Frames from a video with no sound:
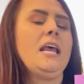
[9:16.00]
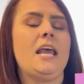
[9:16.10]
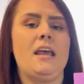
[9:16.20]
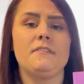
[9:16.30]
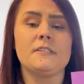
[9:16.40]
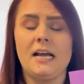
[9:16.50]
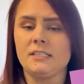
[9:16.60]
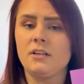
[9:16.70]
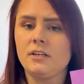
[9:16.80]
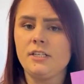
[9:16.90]

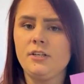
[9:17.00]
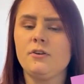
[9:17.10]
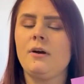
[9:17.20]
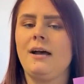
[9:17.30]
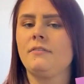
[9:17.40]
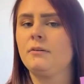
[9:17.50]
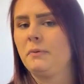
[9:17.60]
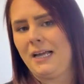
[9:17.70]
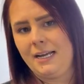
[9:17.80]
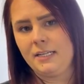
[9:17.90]
As long as you don't have an
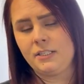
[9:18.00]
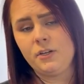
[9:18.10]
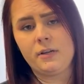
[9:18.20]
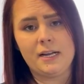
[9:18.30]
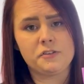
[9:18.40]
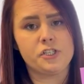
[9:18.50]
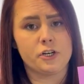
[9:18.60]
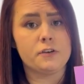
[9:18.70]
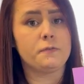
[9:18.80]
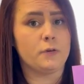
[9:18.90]
appliance, you can have
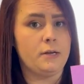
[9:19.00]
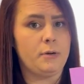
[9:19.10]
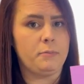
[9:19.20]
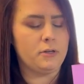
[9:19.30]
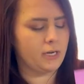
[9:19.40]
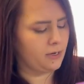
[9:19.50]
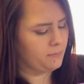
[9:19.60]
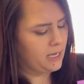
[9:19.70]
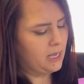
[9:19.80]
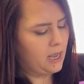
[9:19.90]
sugar-free bubble
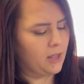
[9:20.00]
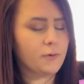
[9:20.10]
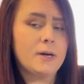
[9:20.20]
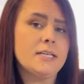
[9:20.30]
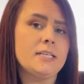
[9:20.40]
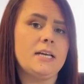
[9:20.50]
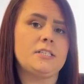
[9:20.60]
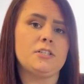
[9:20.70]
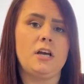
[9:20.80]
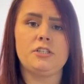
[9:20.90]
gum. Otherwise,
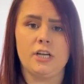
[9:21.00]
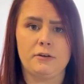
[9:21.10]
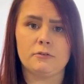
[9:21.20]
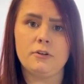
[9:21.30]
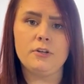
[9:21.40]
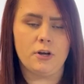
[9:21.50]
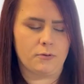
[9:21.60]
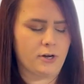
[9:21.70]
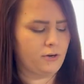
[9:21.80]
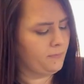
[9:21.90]
it's a general
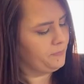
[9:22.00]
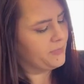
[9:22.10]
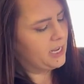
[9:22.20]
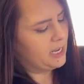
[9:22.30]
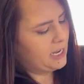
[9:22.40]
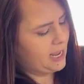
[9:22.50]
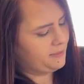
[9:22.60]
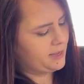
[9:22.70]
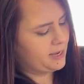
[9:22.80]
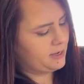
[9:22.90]
no-no.
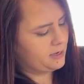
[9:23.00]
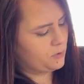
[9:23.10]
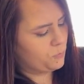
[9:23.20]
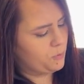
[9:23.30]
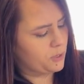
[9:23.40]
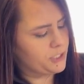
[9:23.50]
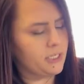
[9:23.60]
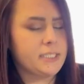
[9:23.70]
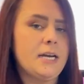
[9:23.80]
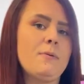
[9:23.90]
And then we want you to
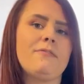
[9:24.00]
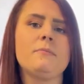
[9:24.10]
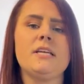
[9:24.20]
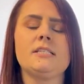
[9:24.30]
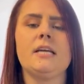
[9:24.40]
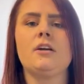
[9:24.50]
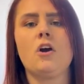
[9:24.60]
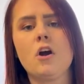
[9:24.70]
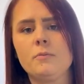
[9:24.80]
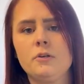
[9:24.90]
stay away from things like
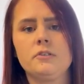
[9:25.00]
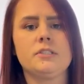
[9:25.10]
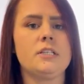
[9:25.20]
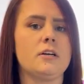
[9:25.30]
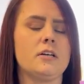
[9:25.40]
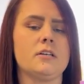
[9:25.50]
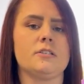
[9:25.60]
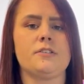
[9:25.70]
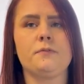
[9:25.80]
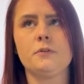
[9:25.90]
caramels,
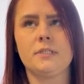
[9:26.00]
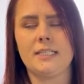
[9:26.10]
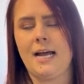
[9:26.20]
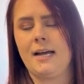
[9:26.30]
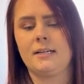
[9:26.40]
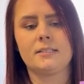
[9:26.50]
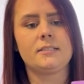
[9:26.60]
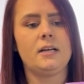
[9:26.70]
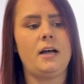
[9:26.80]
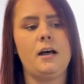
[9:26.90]
suckers, fruit snacks,
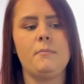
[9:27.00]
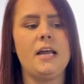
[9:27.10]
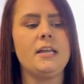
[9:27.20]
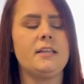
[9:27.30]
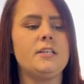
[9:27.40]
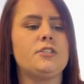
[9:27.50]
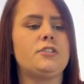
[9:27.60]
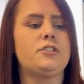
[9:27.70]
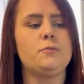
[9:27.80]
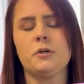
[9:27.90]
anything
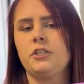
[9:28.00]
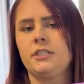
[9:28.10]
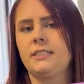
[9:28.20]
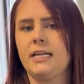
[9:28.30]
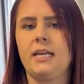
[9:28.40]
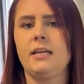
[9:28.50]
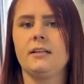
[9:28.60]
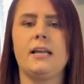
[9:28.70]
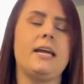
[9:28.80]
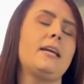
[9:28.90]
super sticky
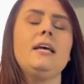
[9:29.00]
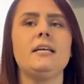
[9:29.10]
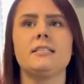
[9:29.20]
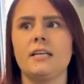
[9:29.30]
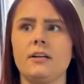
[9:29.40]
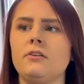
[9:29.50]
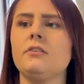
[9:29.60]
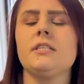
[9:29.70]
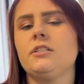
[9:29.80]
like Skittles